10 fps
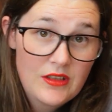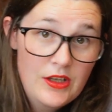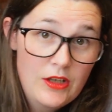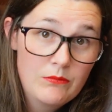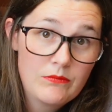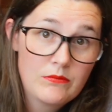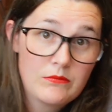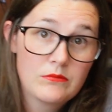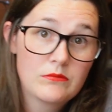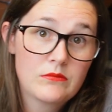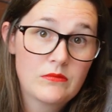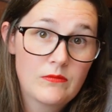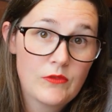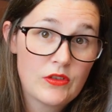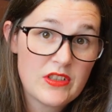
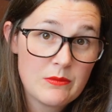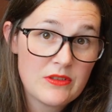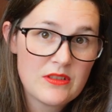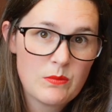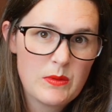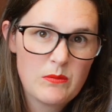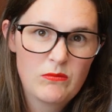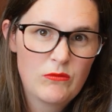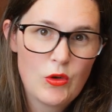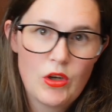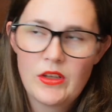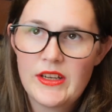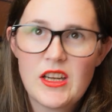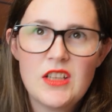For Christmas, we wrote on